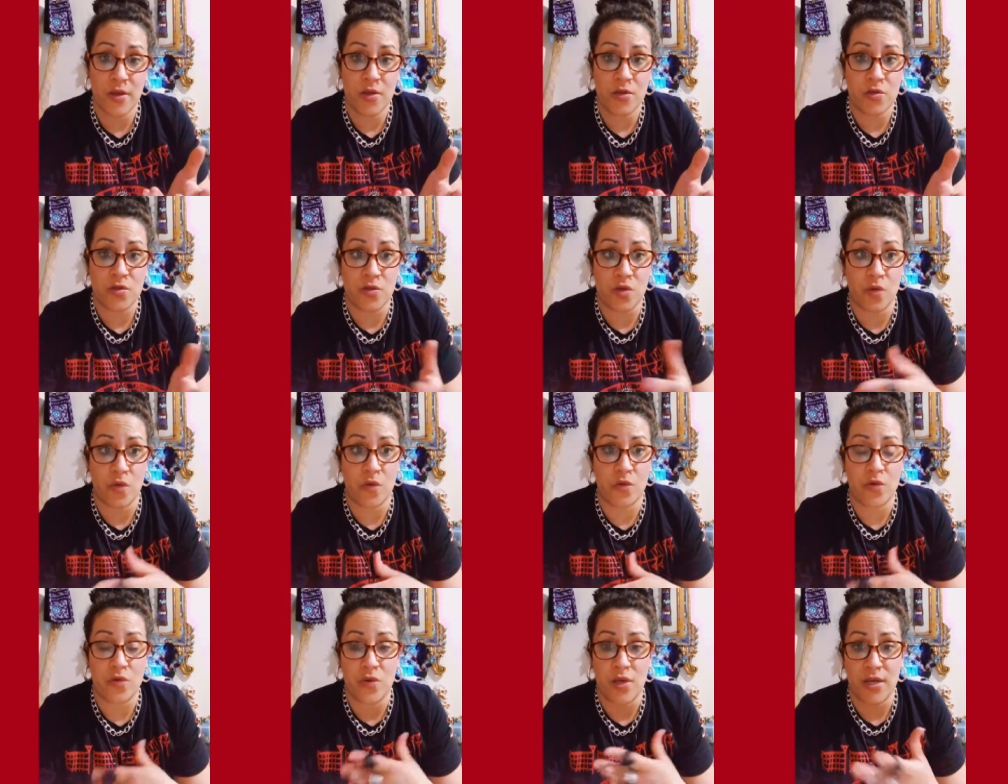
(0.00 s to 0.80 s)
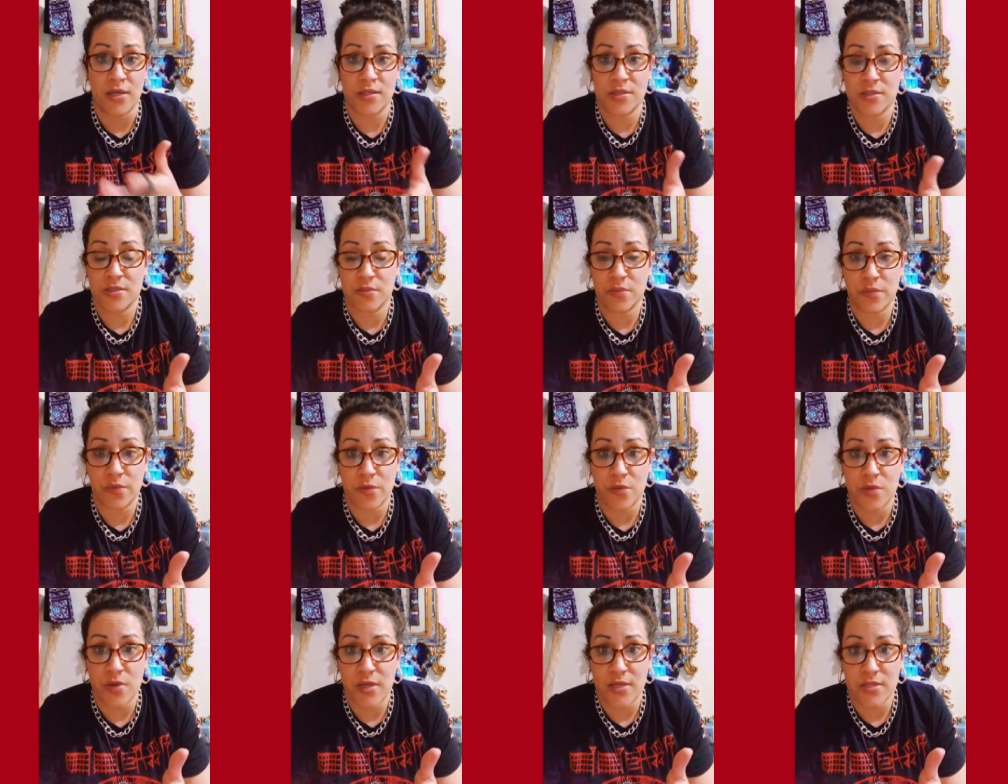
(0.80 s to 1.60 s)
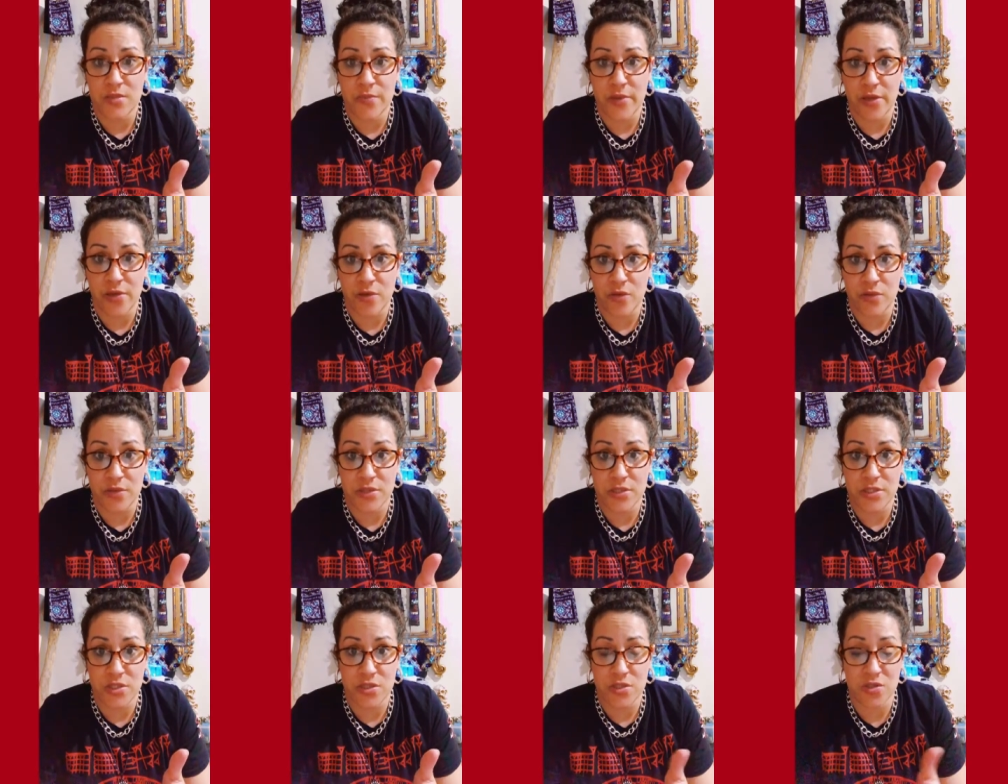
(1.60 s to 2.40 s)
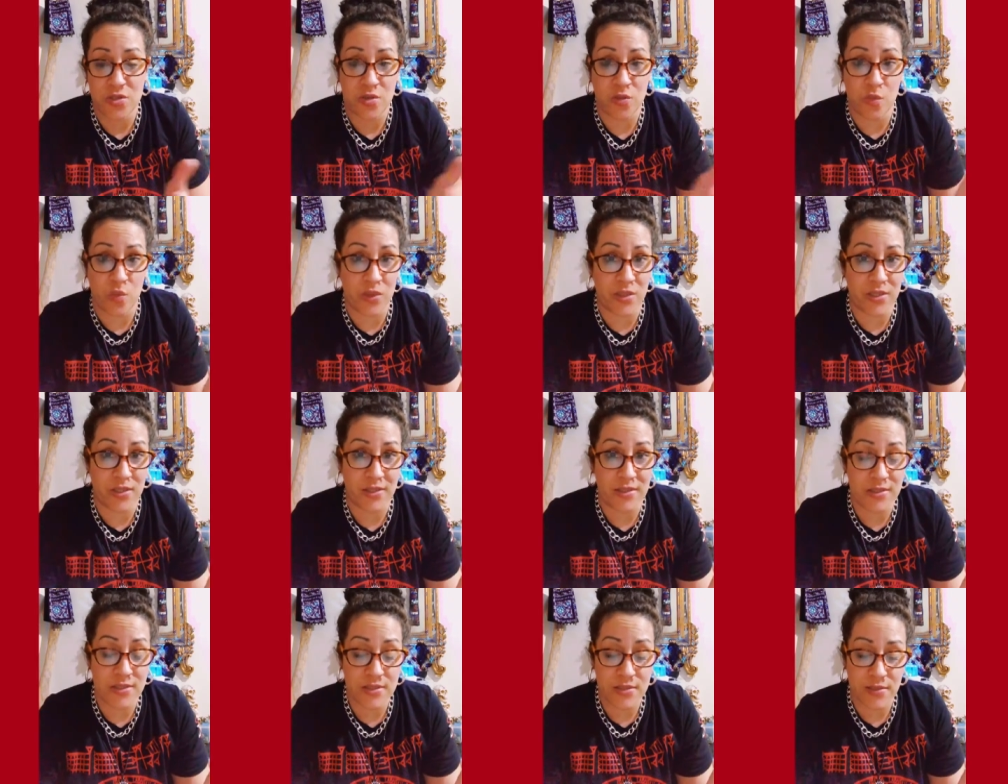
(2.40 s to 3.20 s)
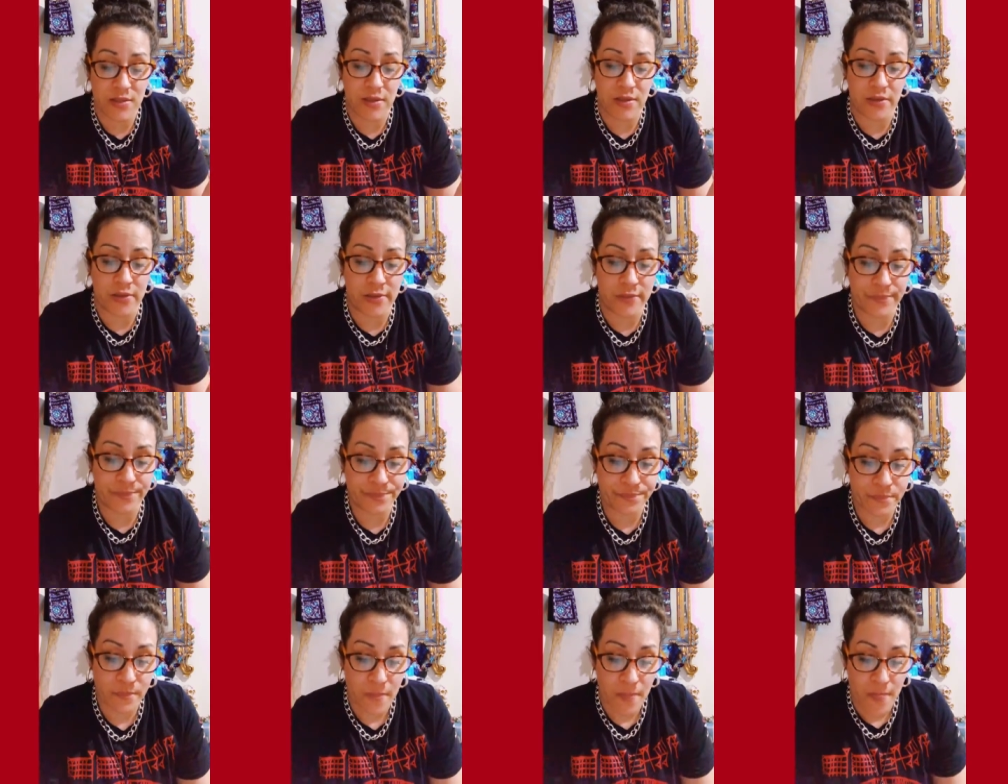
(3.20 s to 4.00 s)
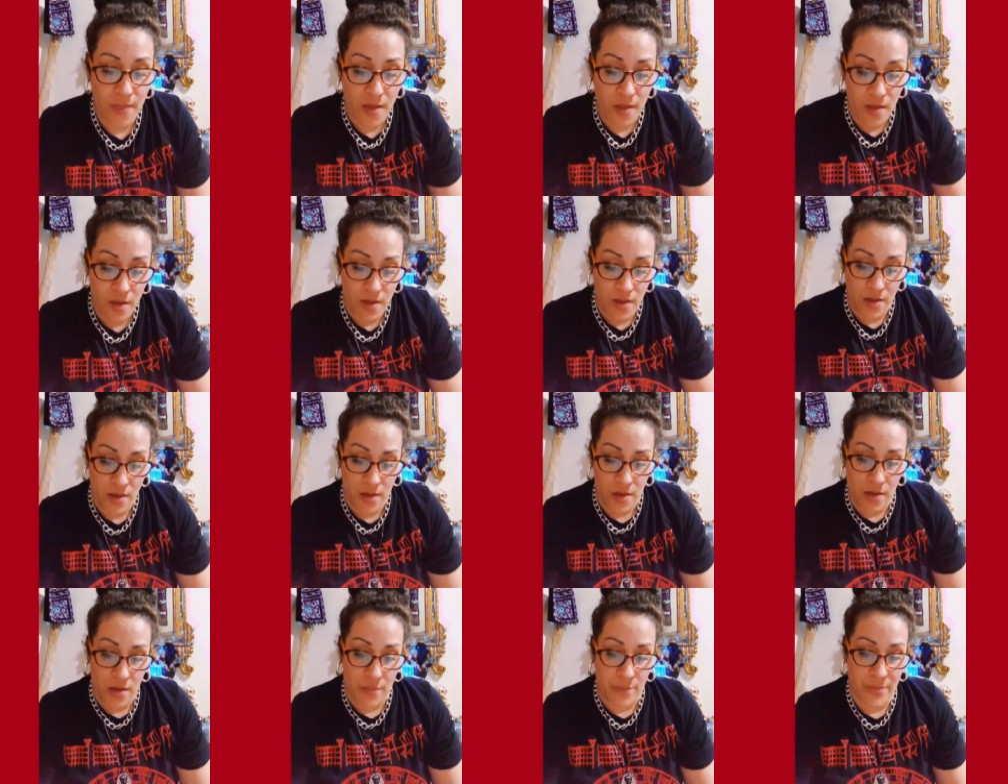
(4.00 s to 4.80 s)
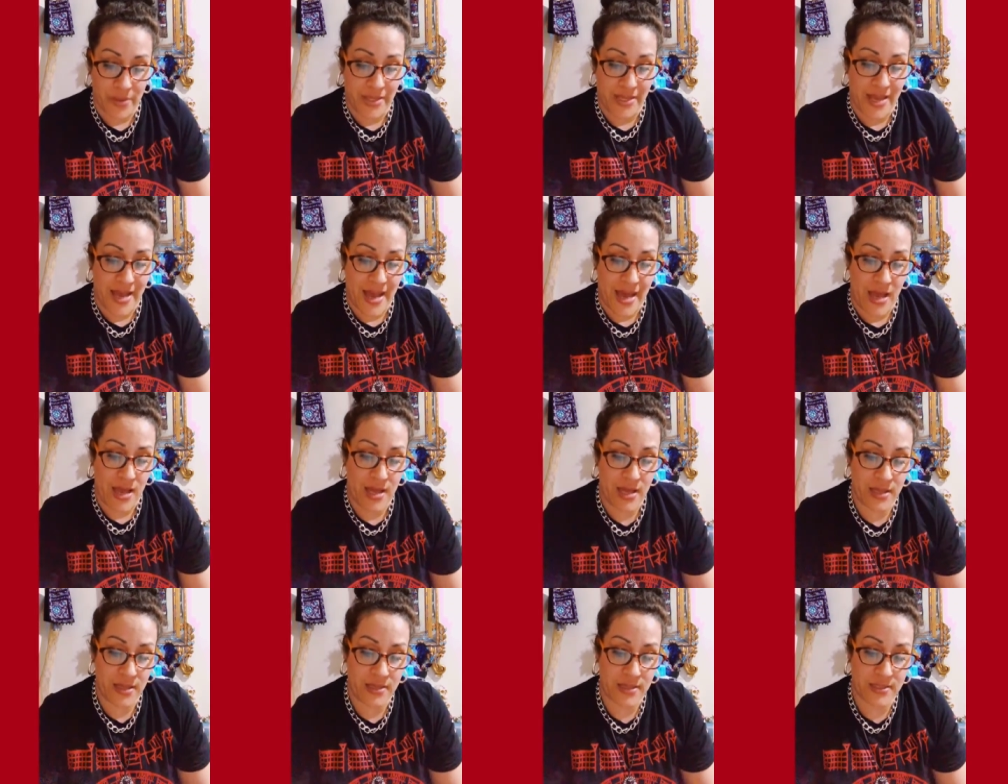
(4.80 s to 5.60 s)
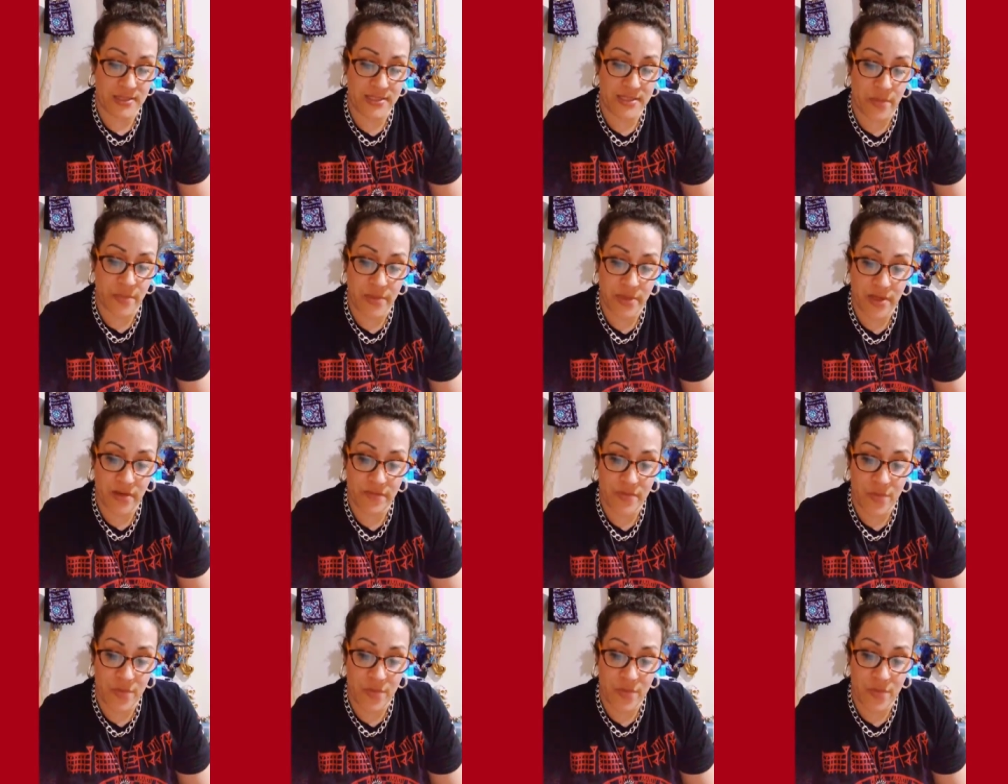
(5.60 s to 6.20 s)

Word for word: So you guys, you guys make your own decisions on what it is. Um, but yeah, the summoning of the